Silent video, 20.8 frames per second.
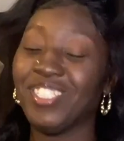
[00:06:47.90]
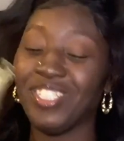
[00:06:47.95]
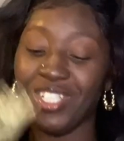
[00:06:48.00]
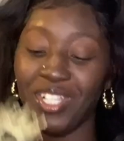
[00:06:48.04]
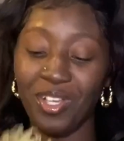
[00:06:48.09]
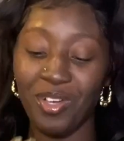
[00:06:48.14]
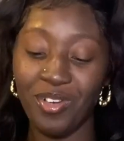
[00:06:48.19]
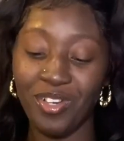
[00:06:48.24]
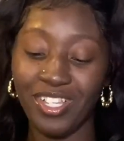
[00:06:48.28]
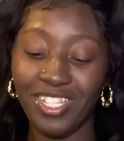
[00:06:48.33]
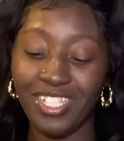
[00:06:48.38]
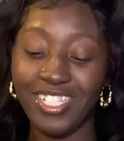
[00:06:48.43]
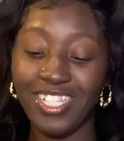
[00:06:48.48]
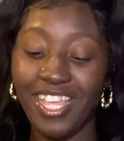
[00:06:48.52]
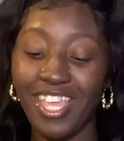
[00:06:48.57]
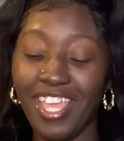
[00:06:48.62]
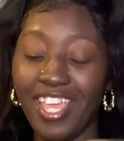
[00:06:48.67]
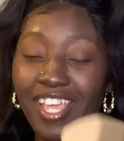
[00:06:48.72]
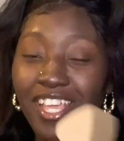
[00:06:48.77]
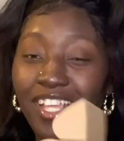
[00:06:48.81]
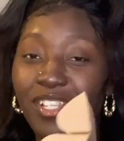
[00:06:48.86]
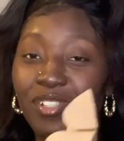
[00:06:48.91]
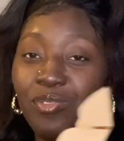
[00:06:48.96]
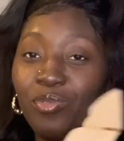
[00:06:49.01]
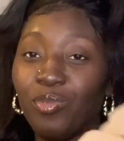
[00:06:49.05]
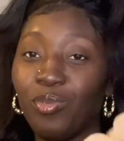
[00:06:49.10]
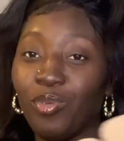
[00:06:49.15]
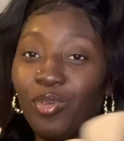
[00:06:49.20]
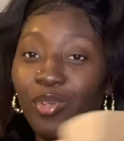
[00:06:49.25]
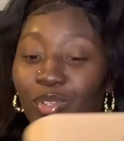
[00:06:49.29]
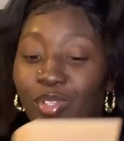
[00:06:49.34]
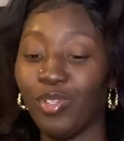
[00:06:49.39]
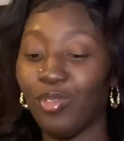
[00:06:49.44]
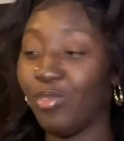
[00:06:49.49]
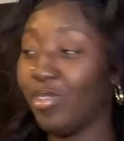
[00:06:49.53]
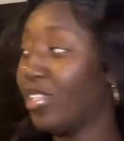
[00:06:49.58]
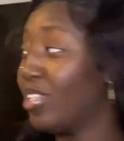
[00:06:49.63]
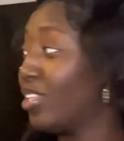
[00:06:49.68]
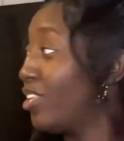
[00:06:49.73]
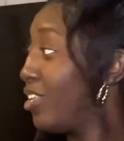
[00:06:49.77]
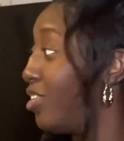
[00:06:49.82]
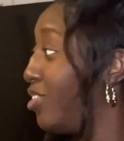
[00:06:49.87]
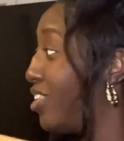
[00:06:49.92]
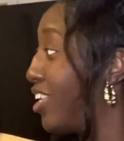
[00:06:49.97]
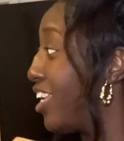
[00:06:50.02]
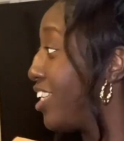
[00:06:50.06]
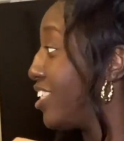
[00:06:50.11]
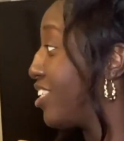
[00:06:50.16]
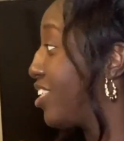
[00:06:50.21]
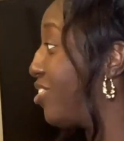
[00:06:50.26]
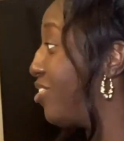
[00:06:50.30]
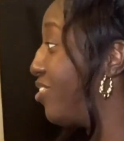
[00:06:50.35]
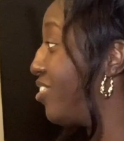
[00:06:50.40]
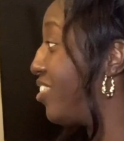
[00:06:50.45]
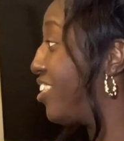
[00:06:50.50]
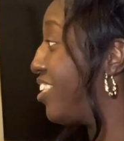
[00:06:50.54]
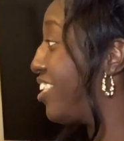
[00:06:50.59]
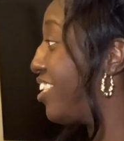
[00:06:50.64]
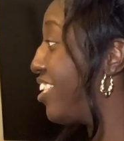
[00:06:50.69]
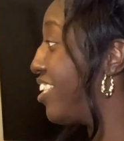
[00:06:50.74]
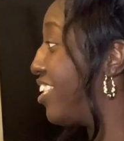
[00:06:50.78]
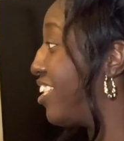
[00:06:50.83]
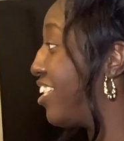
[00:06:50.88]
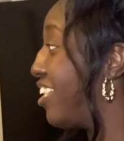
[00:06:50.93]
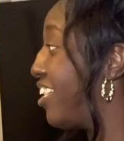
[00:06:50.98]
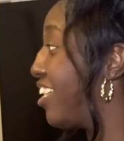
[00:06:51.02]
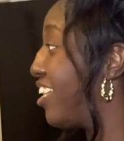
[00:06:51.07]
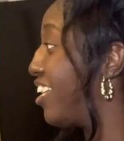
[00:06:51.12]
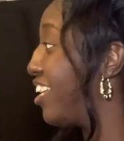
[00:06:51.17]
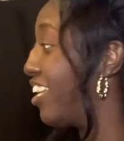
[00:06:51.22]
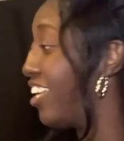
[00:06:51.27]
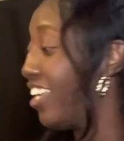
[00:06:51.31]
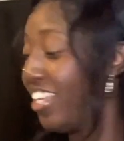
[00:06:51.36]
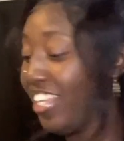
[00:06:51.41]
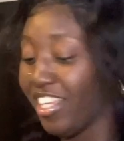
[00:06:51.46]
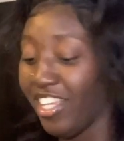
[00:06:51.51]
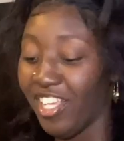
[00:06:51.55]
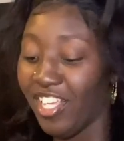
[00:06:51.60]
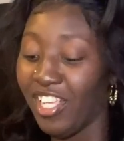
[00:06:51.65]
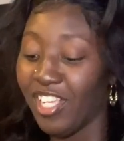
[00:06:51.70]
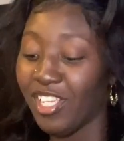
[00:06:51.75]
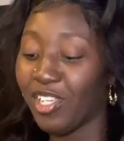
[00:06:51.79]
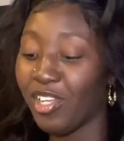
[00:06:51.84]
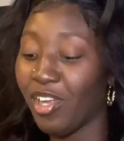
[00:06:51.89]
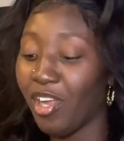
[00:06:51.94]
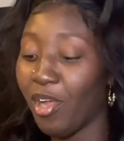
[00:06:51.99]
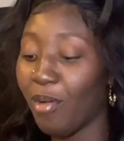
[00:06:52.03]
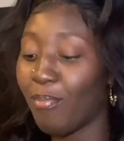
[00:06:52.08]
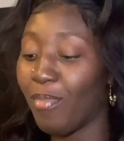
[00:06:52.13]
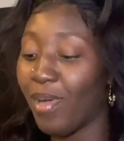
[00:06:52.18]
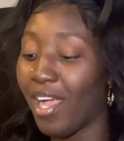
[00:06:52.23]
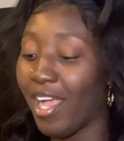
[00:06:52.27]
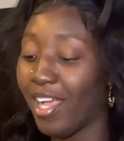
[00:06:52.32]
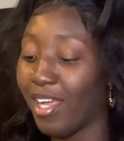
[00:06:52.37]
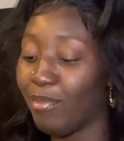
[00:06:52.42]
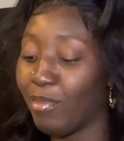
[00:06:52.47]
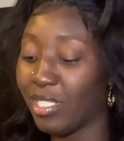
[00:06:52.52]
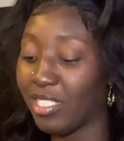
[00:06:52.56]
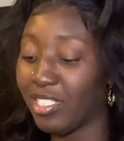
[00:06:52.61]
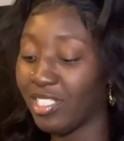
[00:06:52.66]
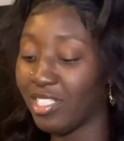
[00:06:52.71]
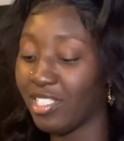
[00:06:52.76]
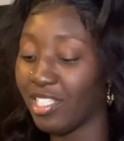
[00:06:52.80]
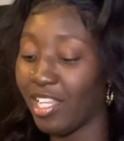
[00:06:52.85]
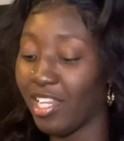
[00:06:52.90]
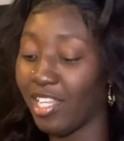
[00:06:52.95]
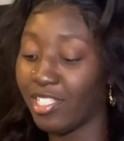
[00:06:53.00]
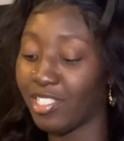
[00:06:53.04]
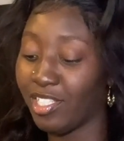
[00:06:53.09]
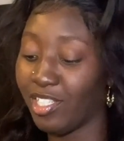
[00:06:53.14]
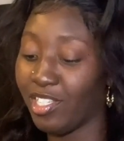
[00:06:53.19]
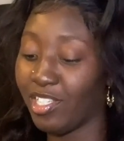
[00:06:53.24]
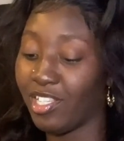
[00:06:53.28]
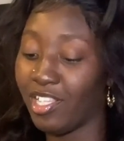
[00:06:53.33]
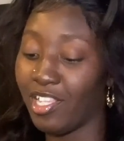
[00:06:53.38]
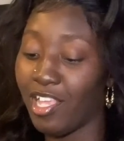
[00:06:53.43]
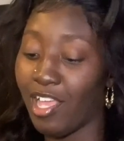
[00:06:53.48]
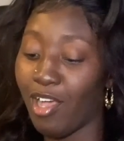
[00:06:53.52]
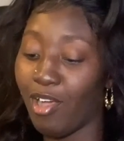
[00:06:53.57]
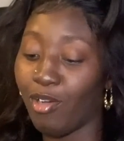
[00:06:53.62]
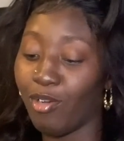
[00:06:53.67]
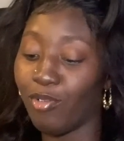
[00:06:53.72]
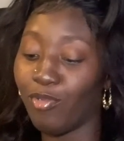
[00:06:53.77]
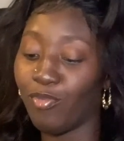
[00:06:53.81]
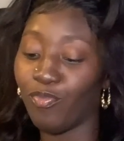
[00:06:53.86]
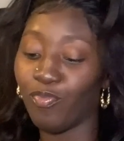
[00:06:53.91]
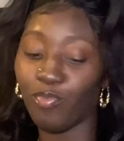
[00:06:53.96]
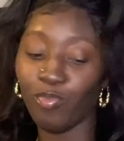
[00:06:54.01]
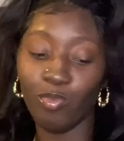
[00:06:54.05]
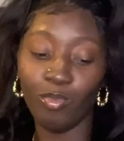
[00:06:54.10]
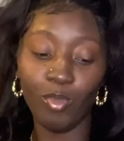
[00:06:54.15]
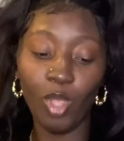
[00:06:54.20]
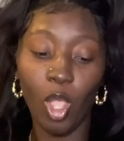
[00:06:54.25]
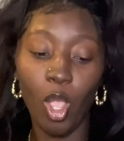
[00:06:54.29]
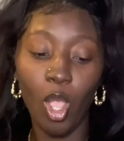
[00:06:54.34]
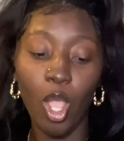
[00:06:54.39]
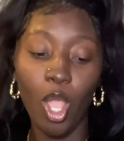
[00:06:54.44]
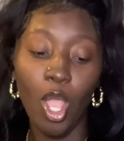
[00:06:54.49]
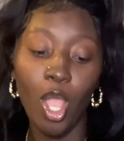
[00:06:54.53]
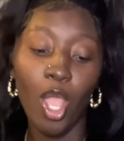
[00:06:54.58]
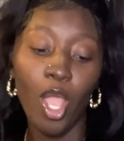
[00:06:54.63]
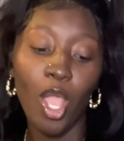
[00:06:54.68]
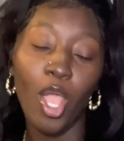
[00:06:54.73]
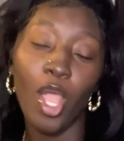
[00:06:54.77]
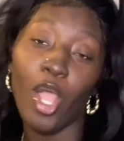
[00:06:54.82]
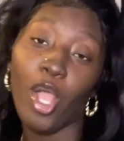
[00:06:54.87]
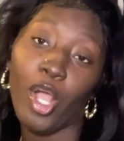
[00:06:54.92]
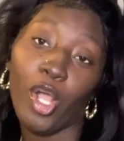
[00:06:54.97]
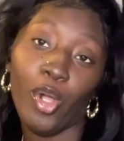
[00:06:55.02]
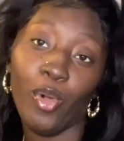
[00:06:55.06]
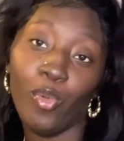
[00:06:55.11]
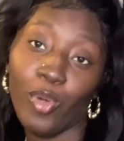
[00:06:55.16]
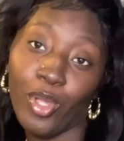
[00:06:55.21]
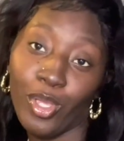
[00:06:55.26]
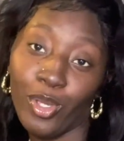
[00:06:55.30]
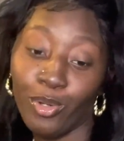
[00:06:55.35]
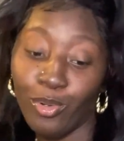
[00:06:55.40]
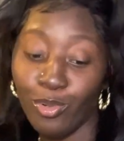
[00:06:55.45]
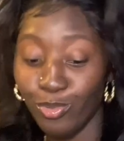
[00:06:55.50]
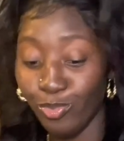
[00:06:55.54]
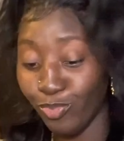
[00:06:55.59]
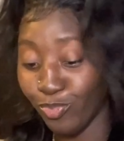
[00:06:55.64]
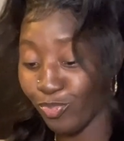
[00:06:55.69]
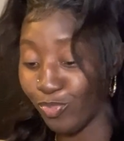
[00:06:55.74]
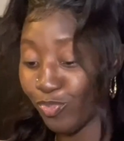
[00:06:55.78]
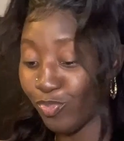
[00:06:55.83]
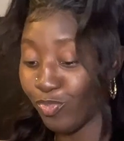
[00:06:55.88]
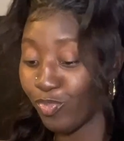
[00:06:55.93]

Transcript: to go on his head. It's really, really, he said it's cute. Goodbye. My sister said it's ugly, y'all. Oh well. I